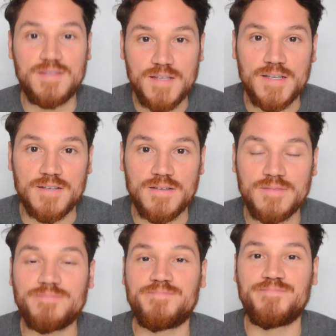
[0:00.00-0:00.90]
needed.
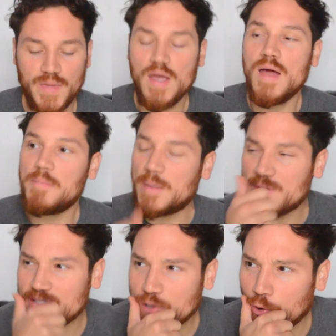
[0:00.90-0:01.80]
Maybe
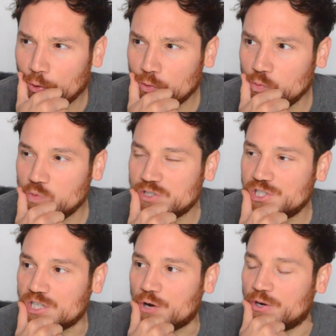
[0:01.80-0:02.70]
this whole
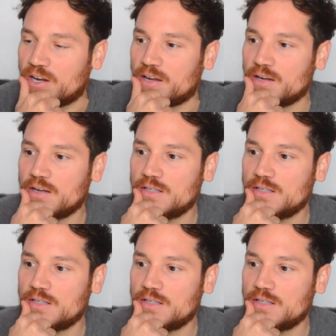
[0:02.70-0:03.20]
sharing